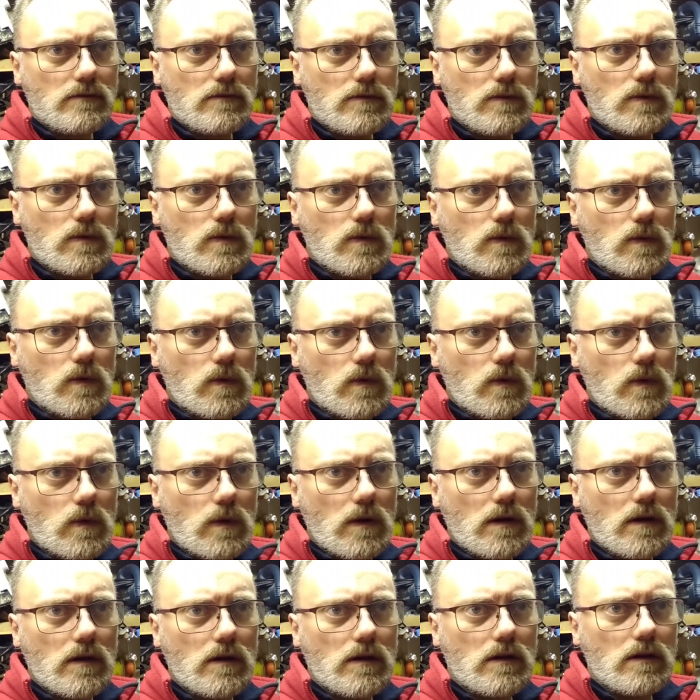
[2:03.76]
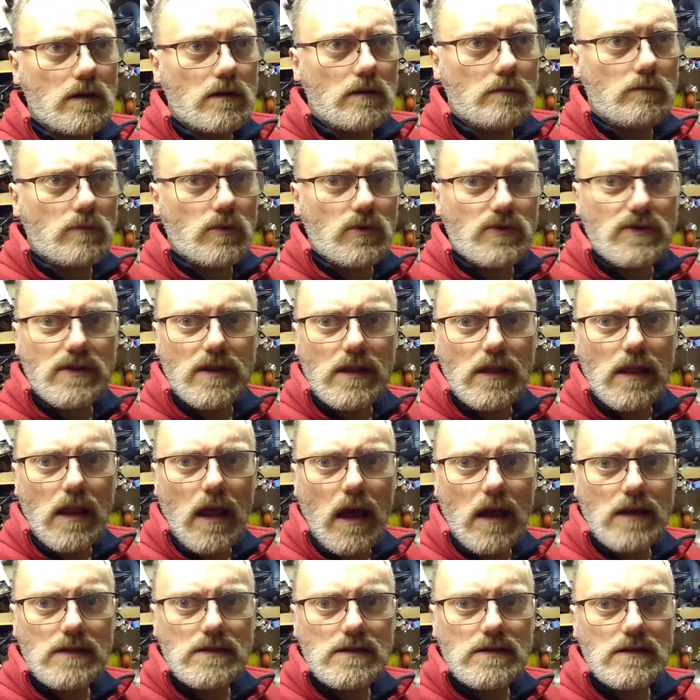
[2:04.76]
bought it
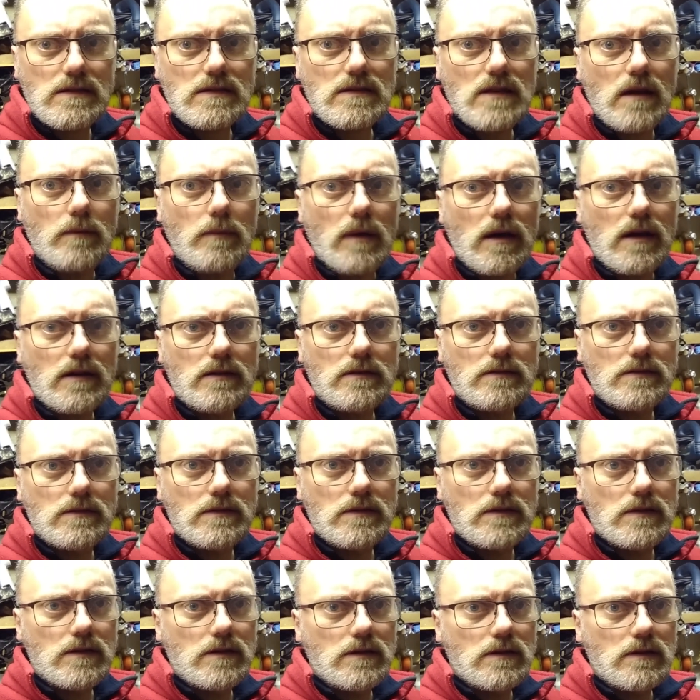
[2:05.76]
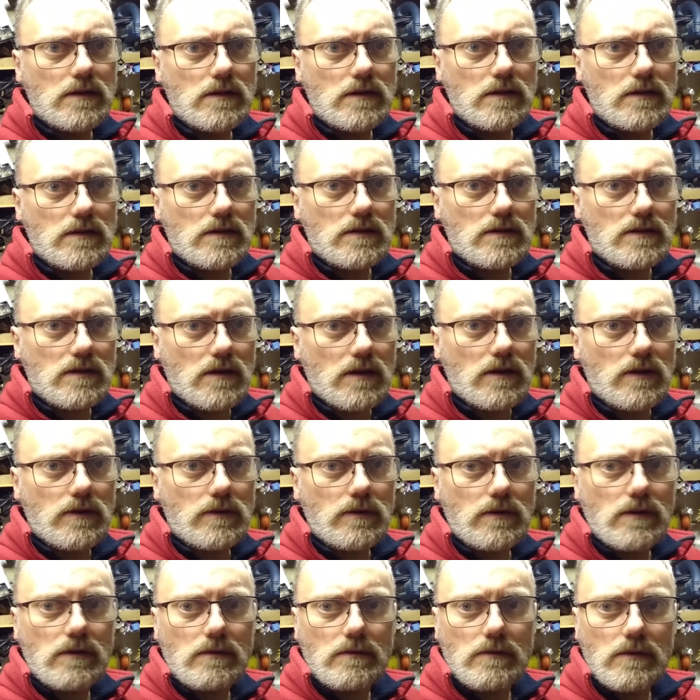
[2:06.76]
last summer,
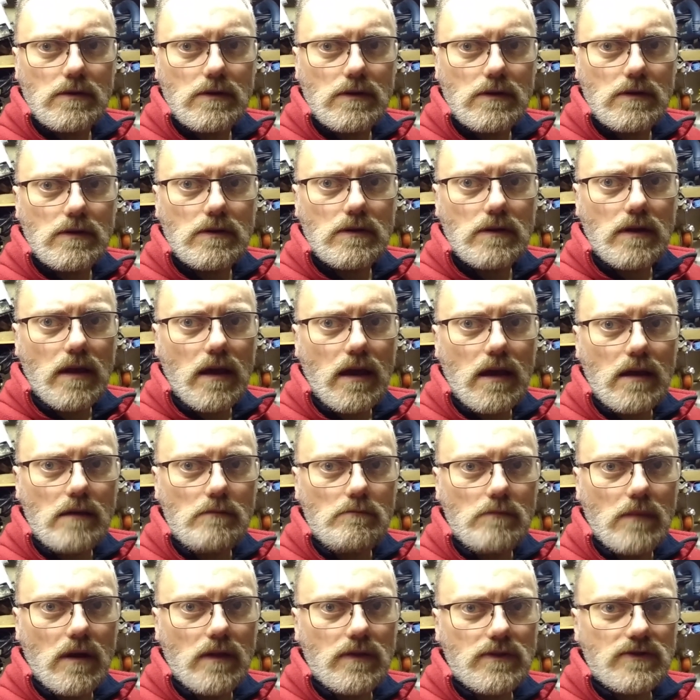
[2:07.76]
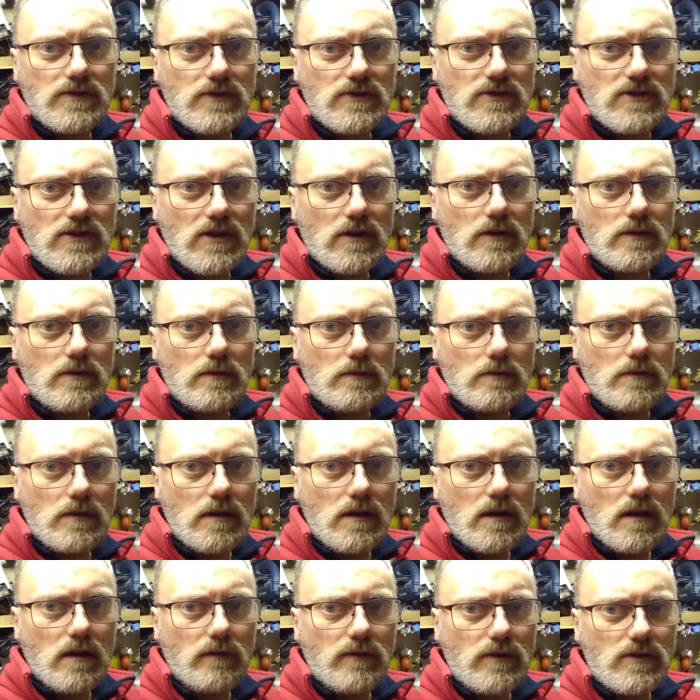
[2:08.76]
so good 8 months or so.
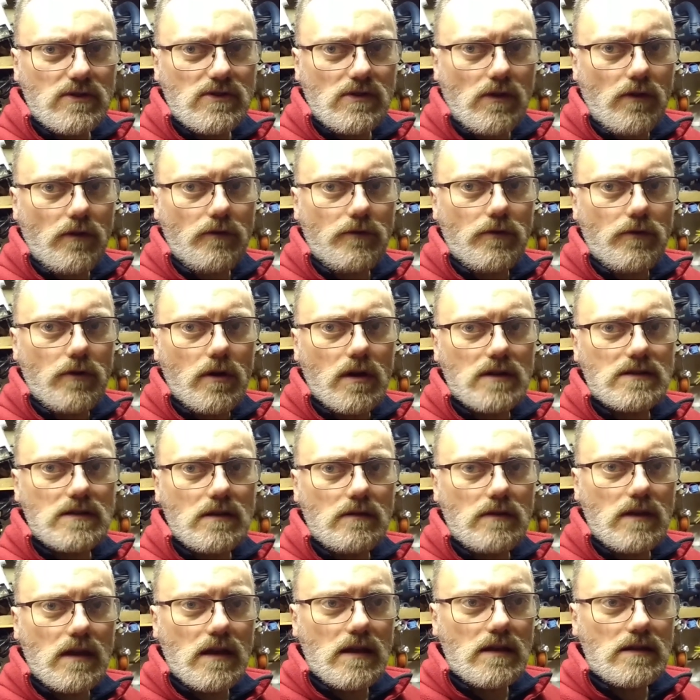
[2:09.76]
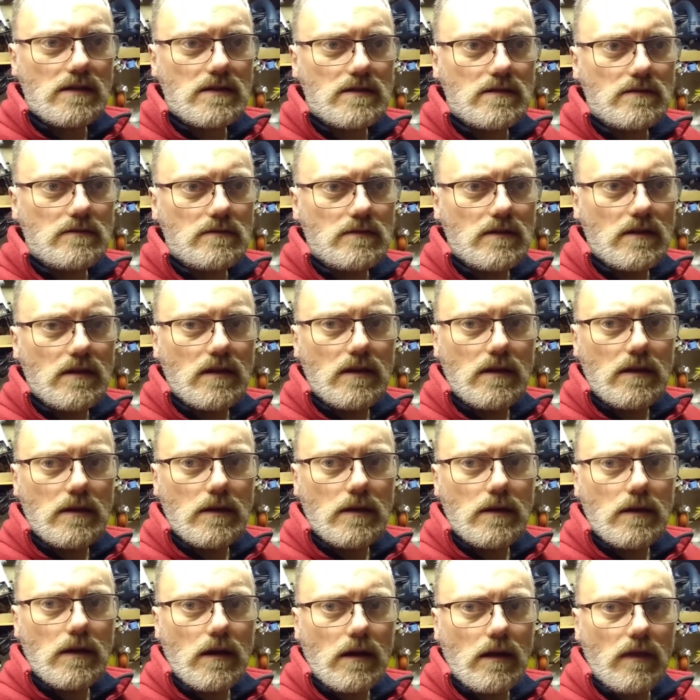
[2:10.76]
Used it on a variety of things.
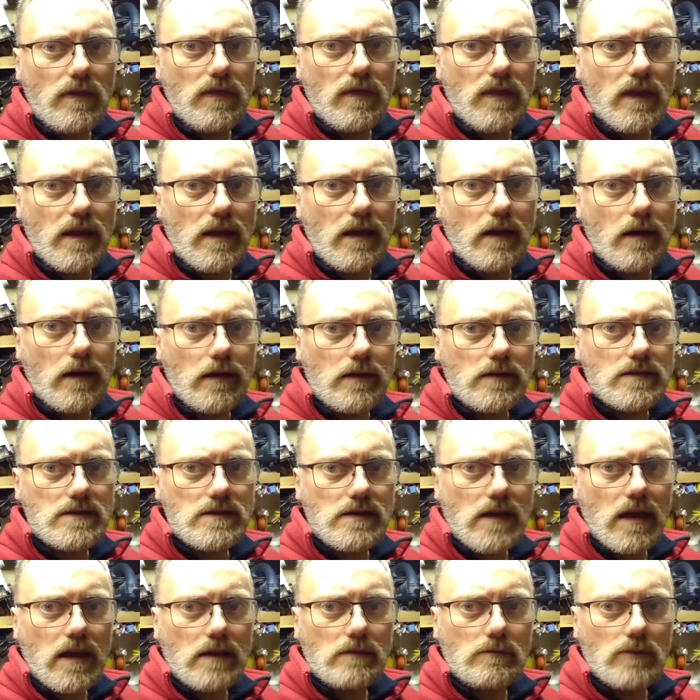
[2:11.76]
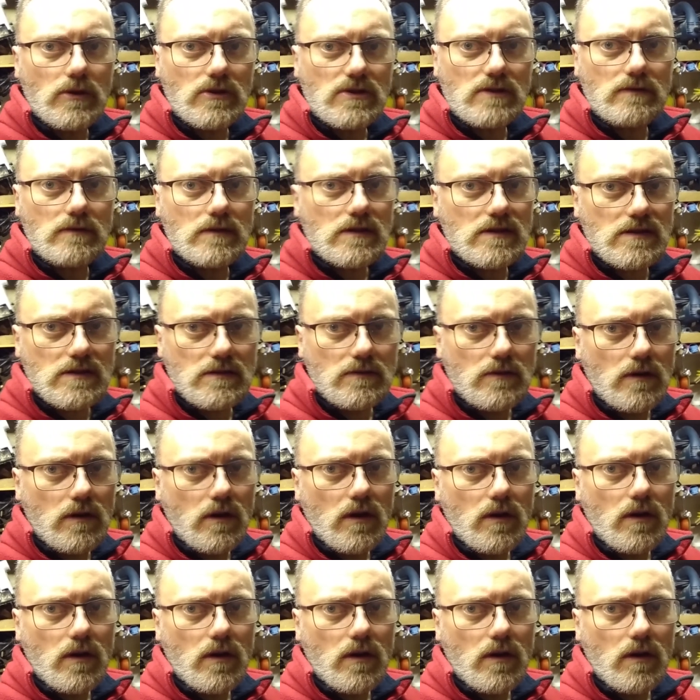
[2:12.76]
Think I understand most of its